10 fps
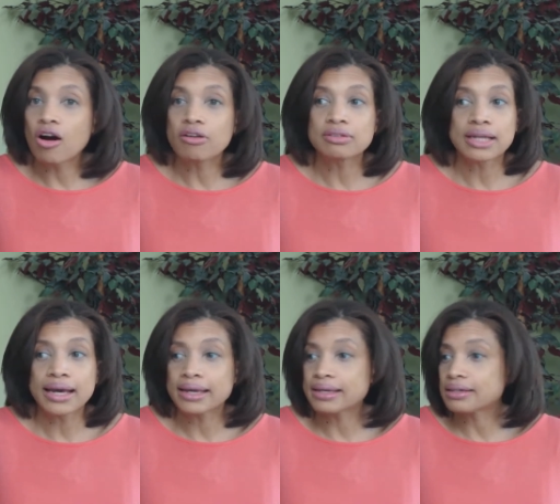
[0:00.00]
are
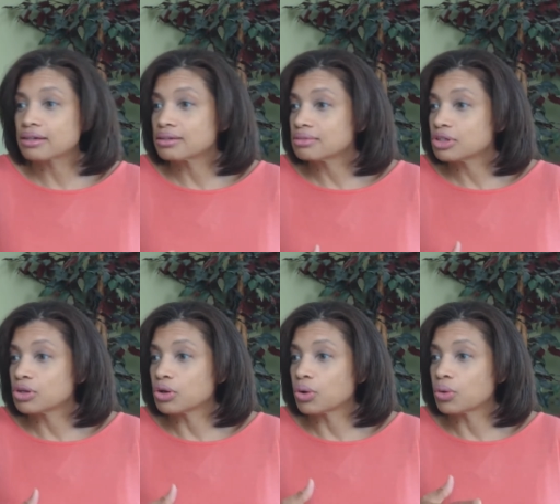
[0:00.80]
like,
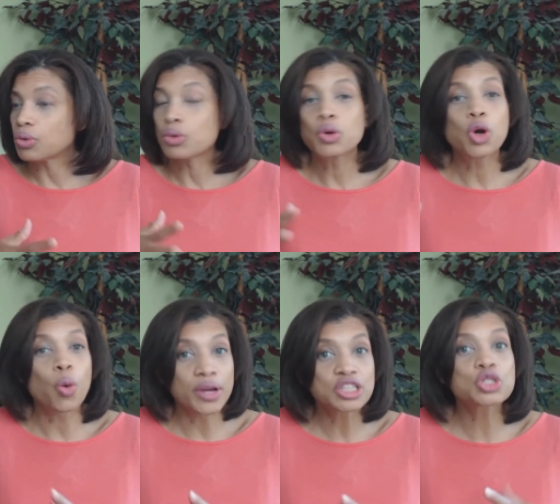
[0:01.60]
you know,
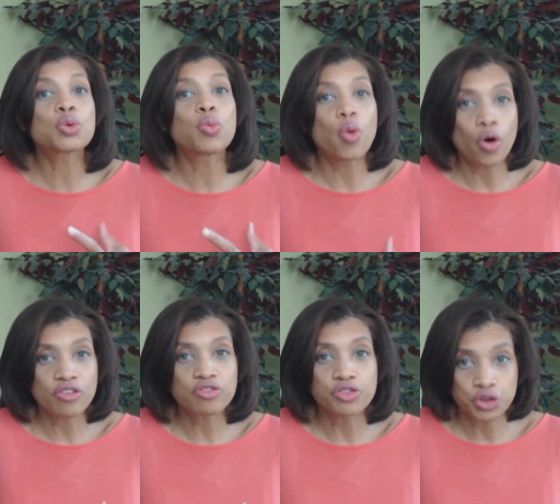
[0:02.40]
going to
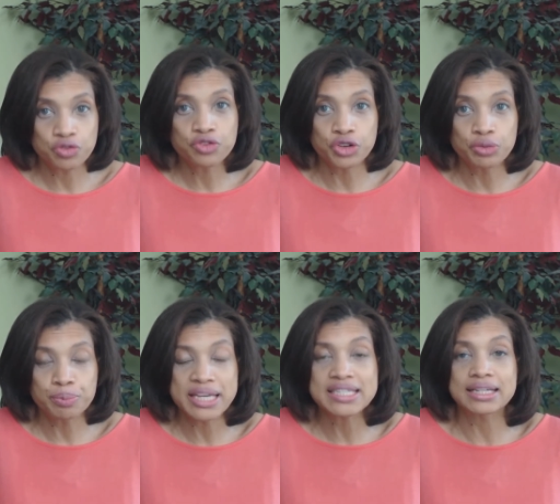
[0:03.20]
war for, for
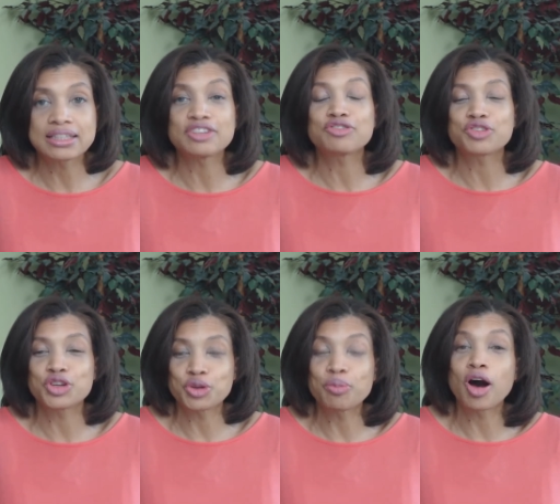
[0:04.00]
basically for
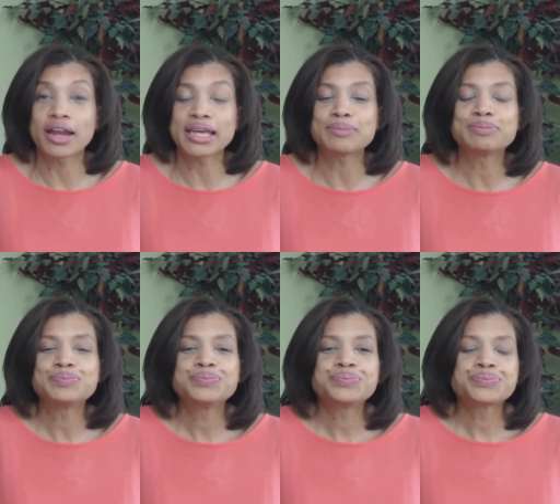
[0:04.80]
your body.
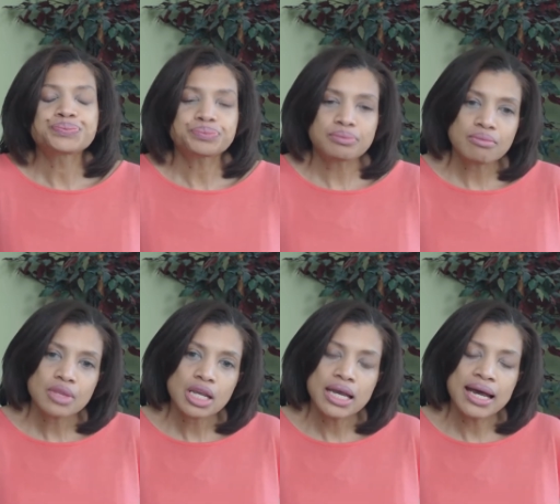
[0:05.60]

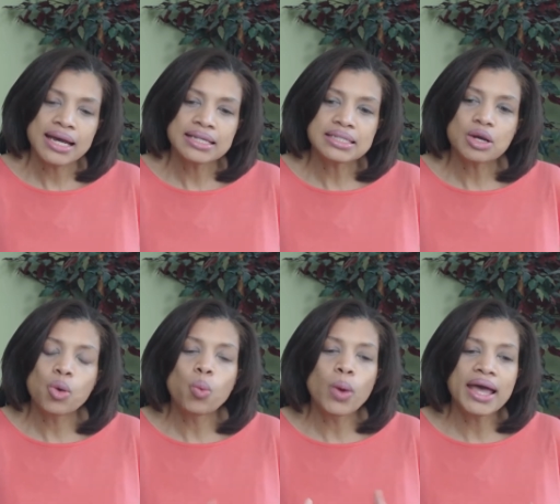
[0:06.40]
And
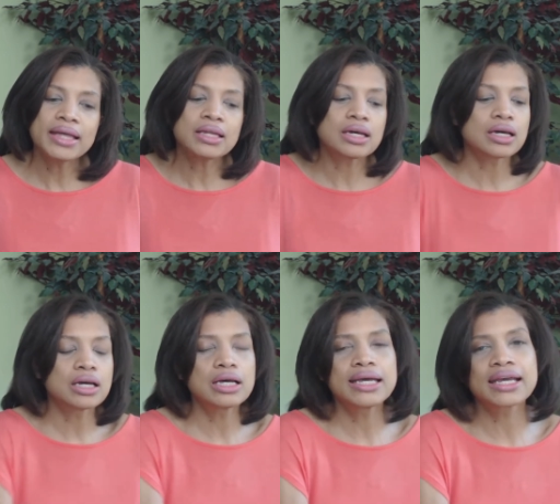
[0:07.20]
when
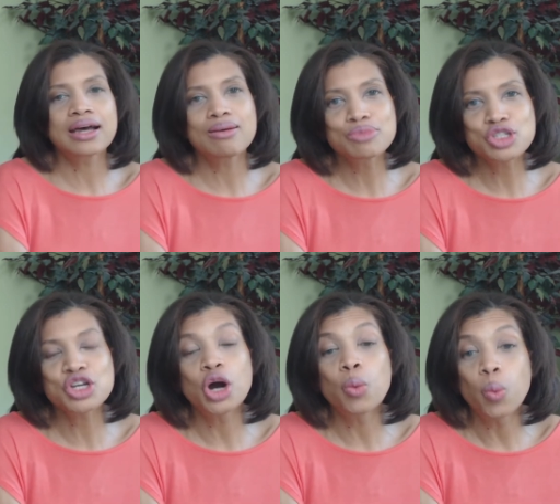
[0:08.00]
it comes
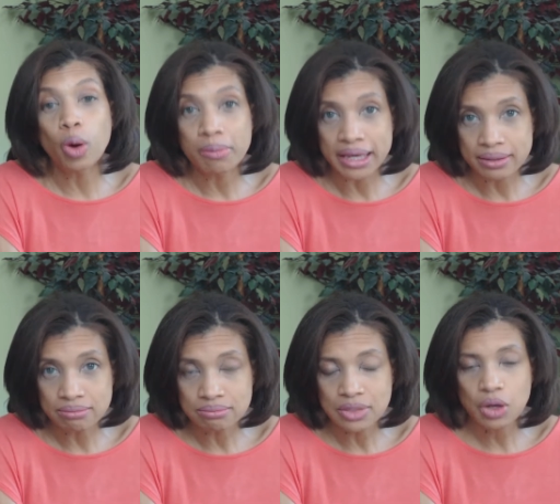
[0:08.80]
to a
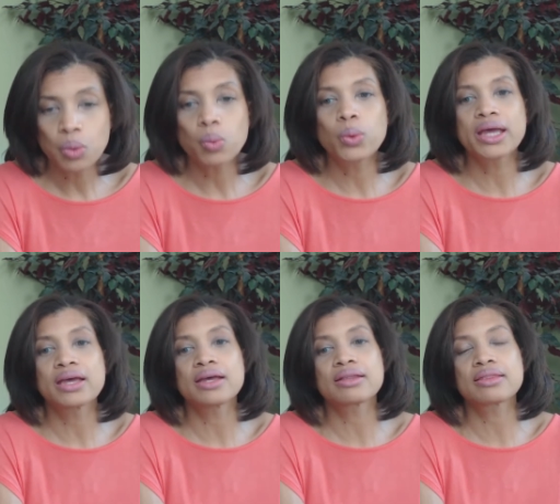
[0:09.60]
woman
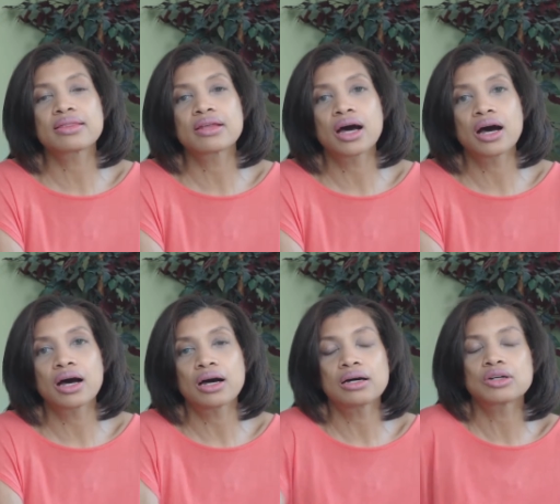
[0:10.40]
with
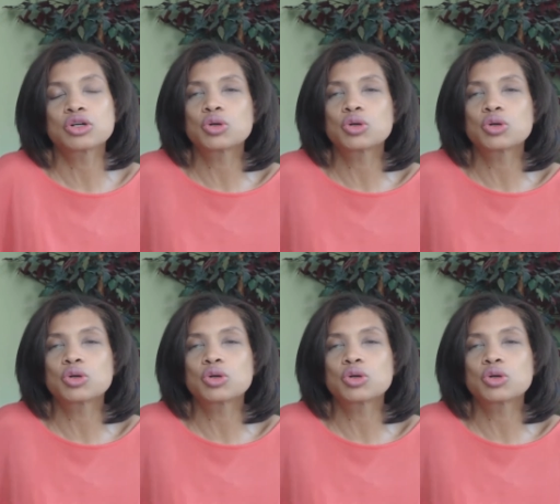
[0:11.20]
uh,